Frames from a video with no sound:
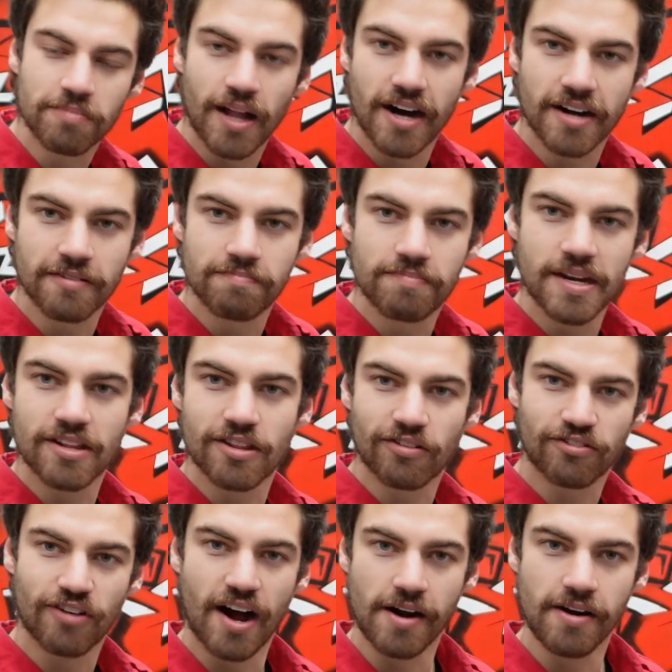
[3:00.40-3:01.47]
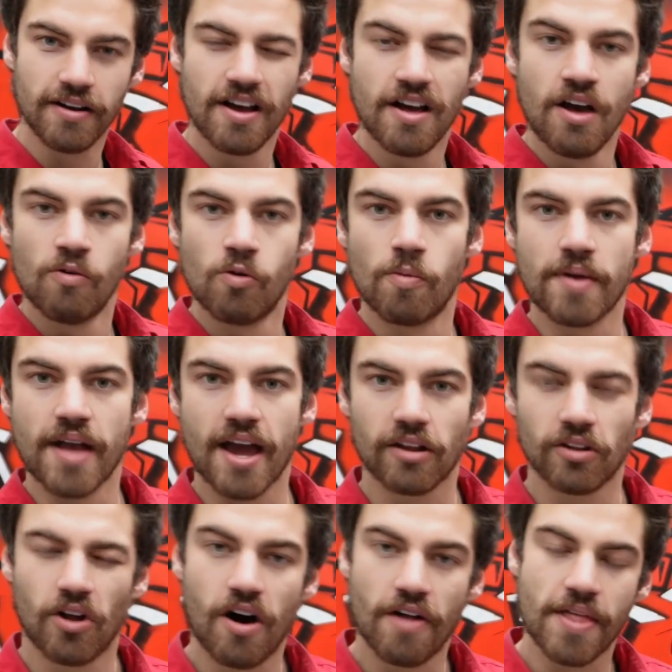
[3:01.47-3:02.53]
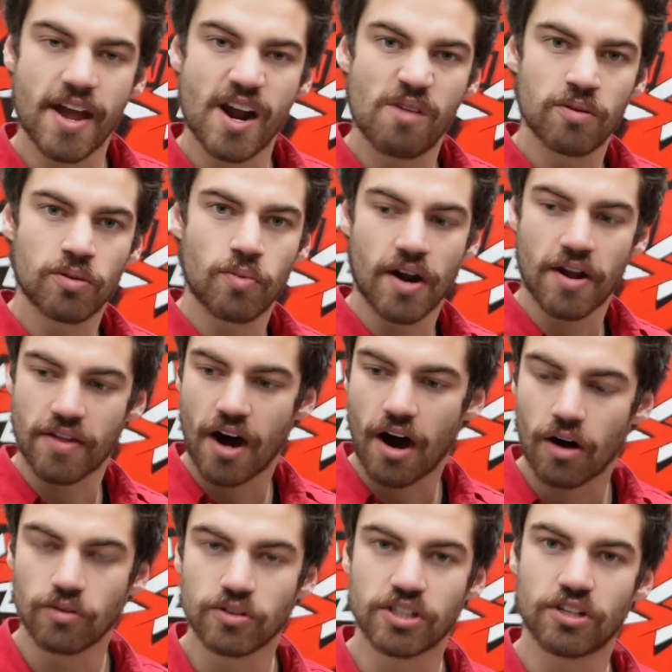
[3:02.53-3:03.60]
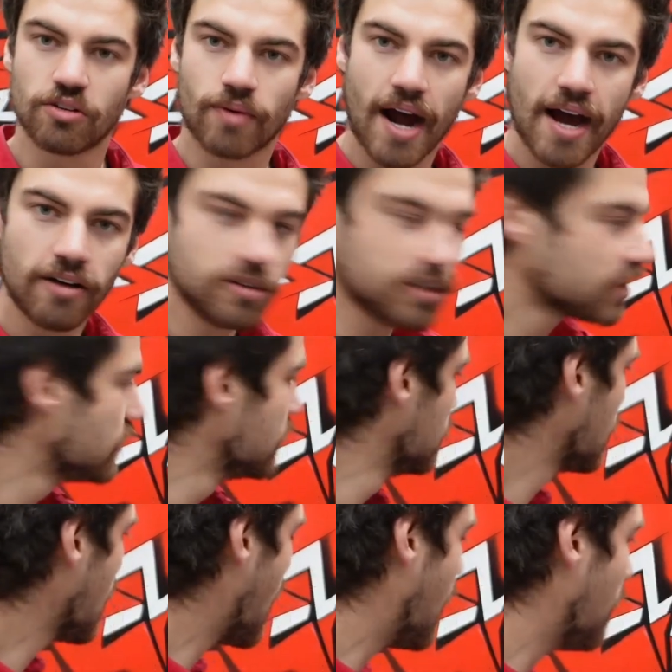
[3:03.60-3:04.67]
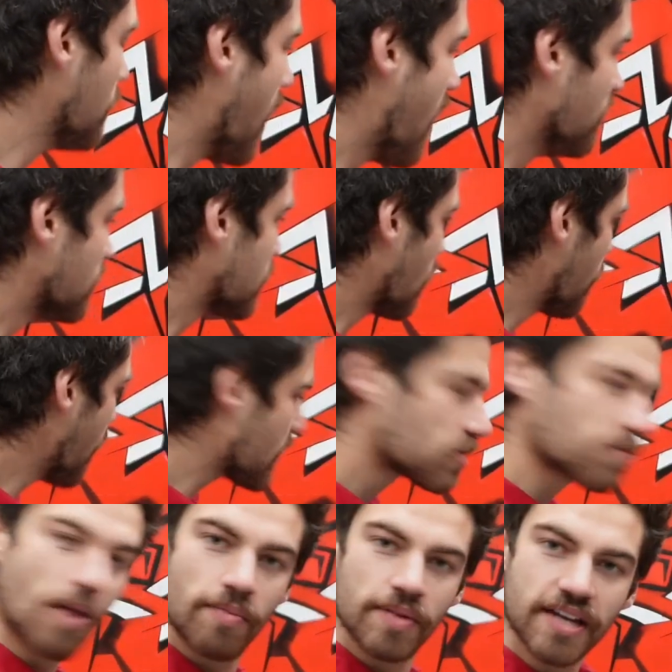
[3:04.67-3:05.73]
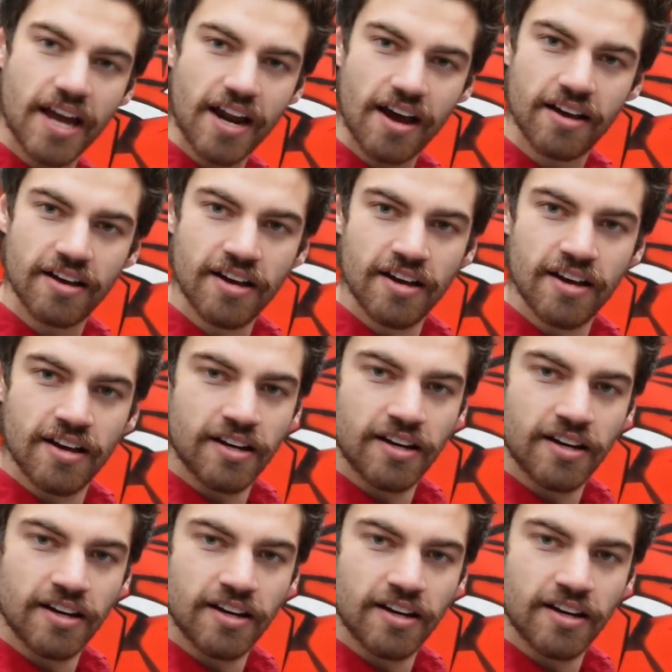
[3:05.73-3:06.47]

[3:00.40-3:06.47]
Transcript: plug bit at the front, we'll be able to line that up with one of the holes in the rails. And so that's probably going to